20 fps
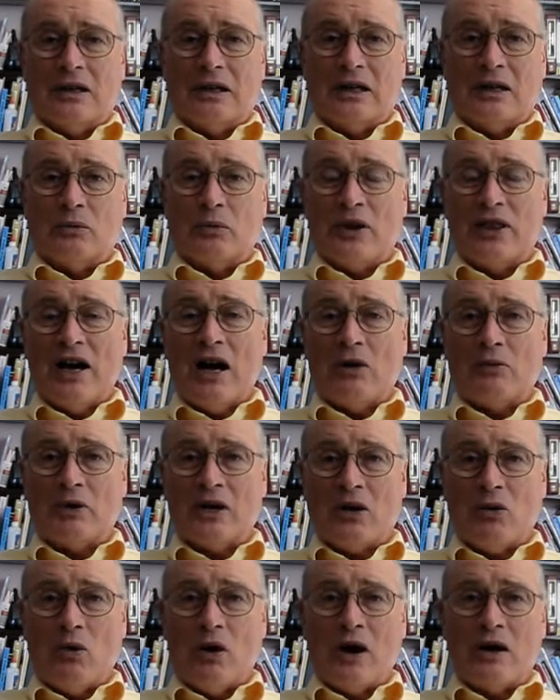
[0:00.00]
without
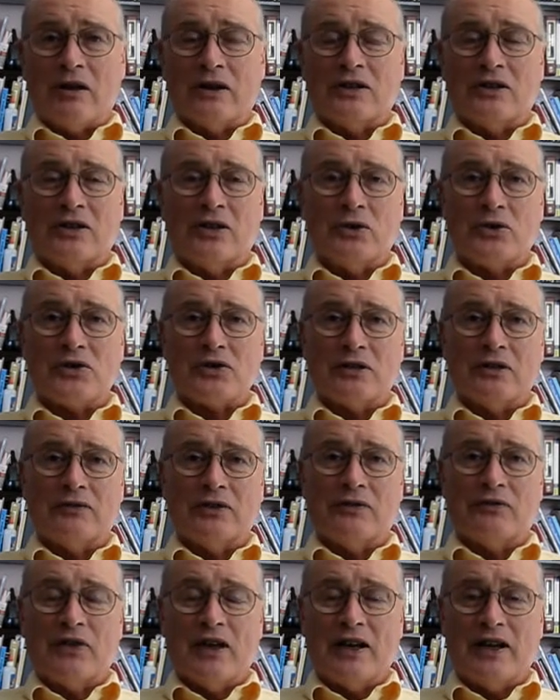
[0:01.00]
requiring the notion of
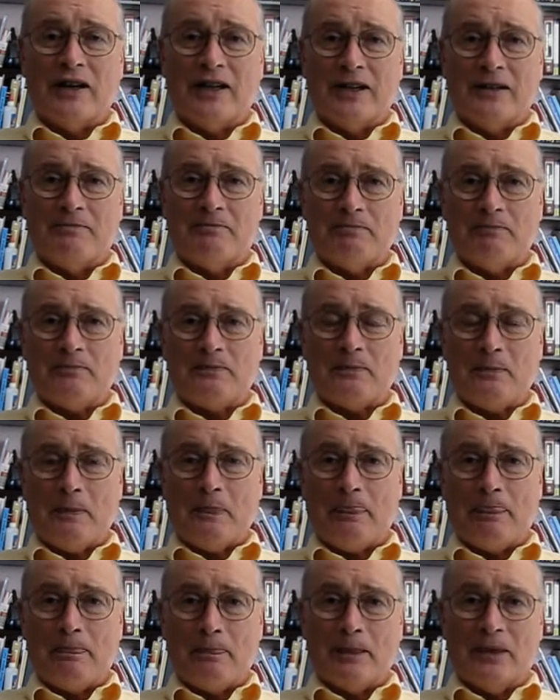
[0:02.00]
infinity.
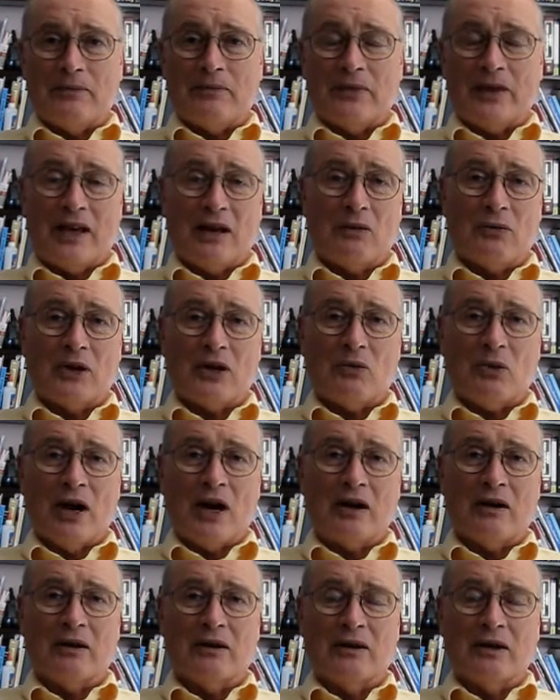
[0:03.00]
That'll
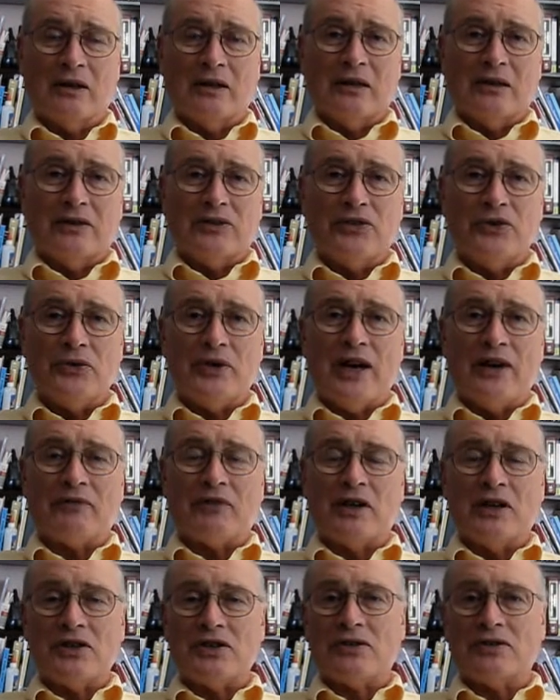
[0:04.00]
require new
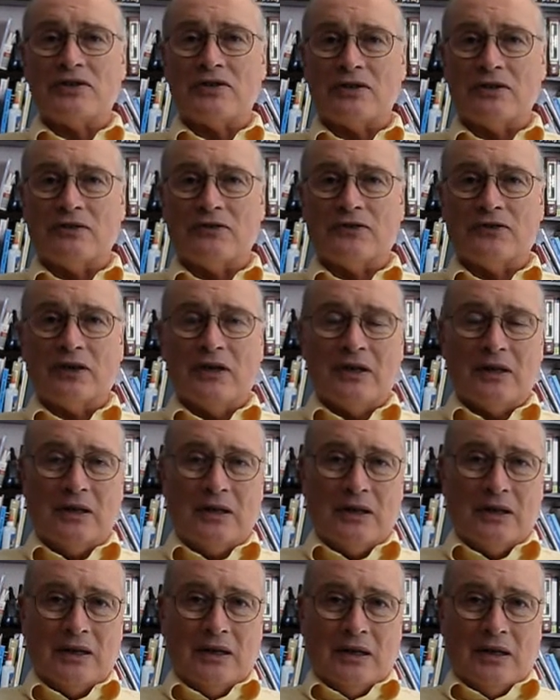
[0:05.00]
definitions of
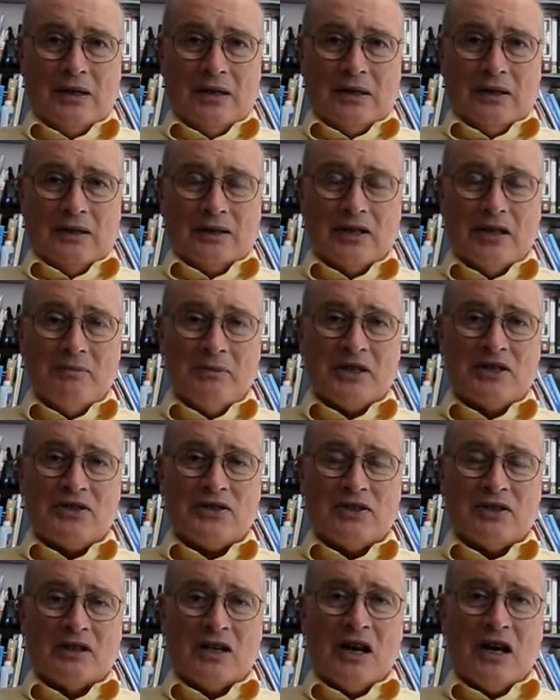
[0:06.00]
limits
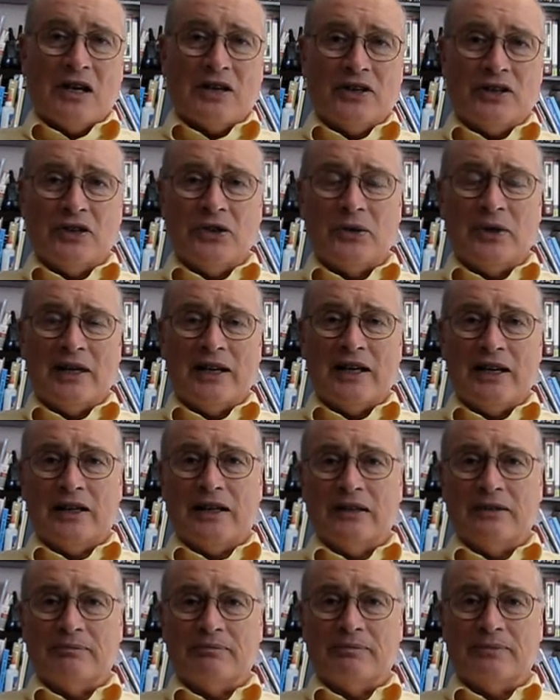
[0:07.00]
and continuity
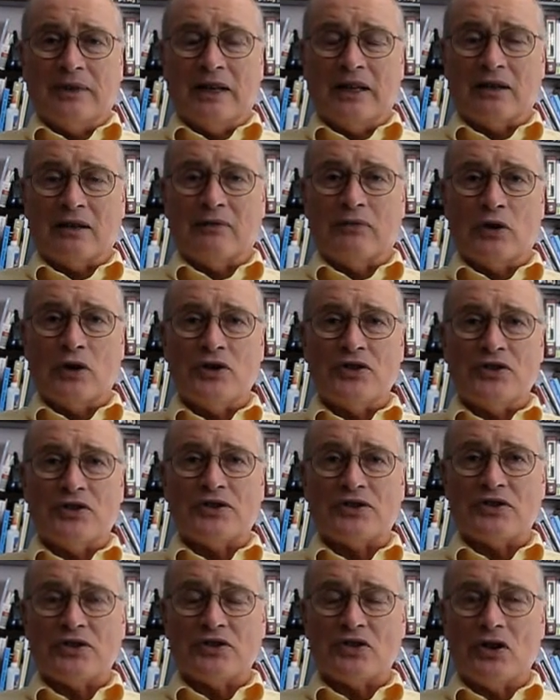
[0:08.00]
and
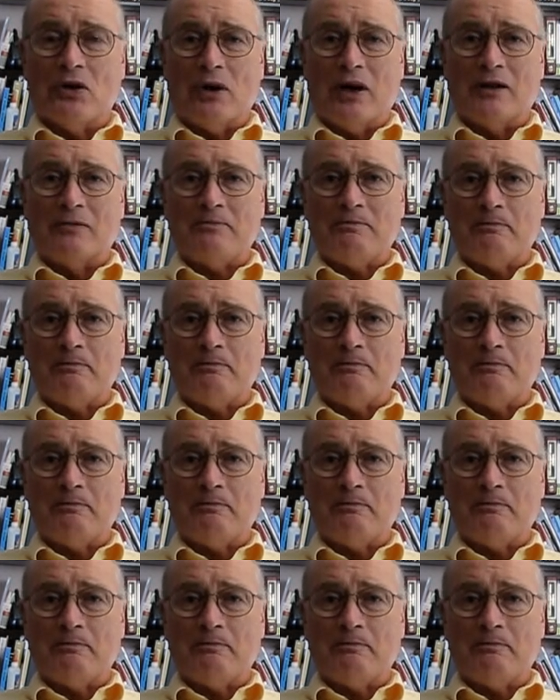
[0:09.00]
convergence and so on.